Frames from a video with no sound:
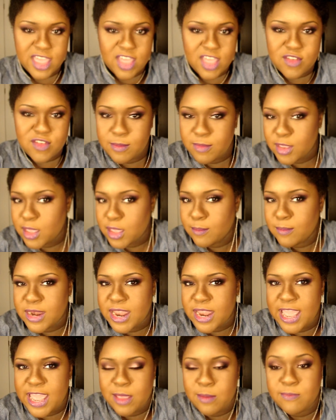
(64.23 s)
we have coming up
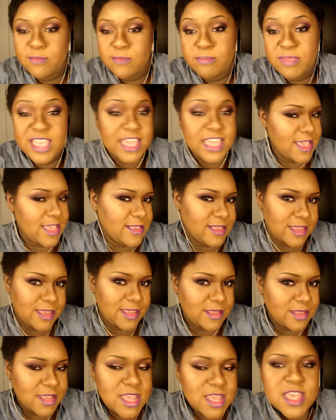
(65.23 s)
named Big
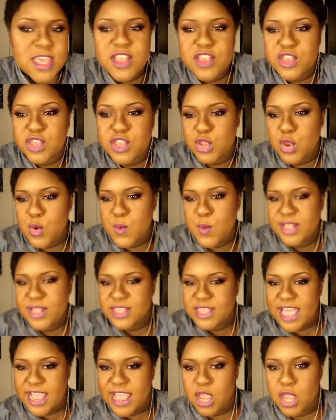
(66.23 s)
Easy. So
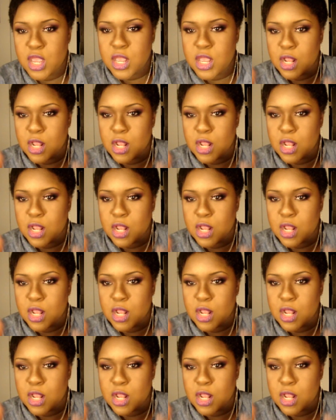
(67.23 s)
it's like